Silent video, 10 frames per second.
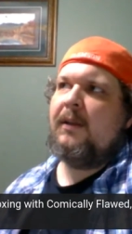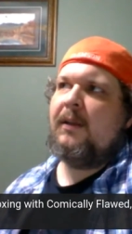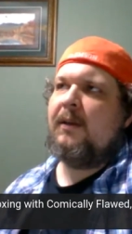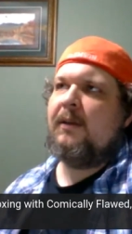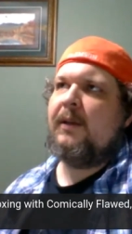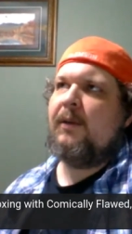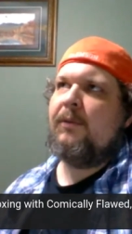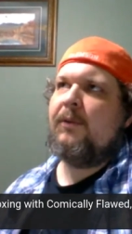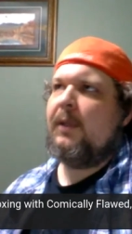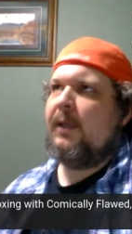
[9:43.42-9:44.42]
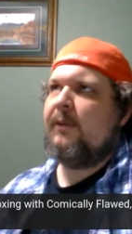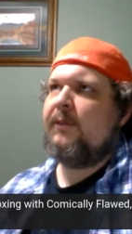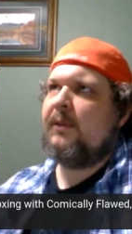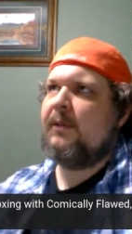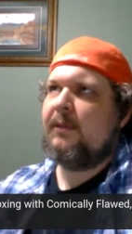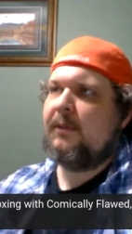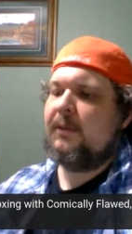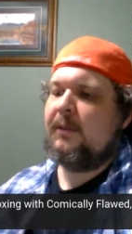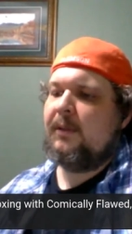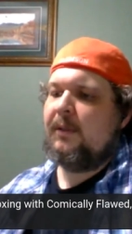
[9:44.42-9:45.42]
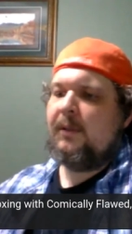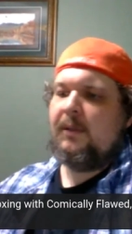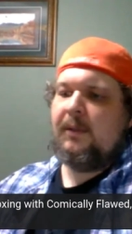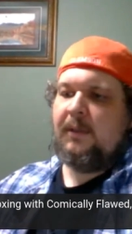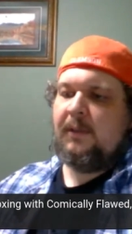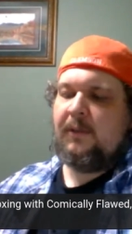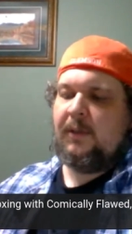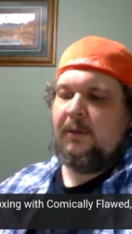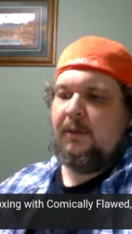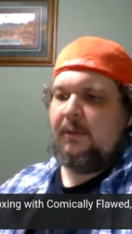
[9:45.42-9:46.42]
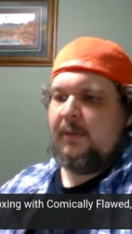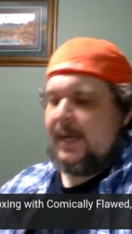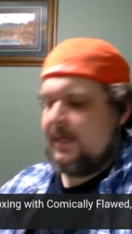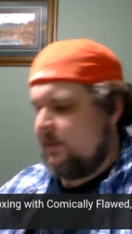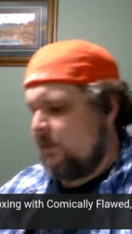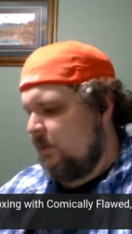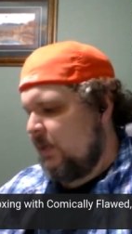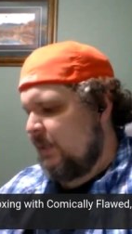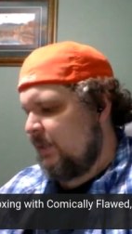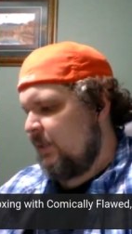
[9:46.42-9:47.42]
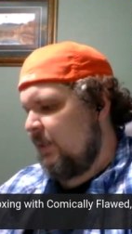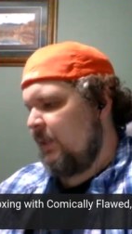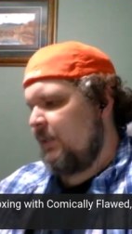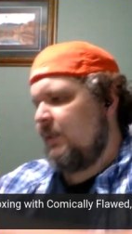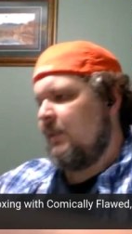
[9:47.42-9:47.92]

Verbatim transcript: Or no, three left. So nine two, nine six,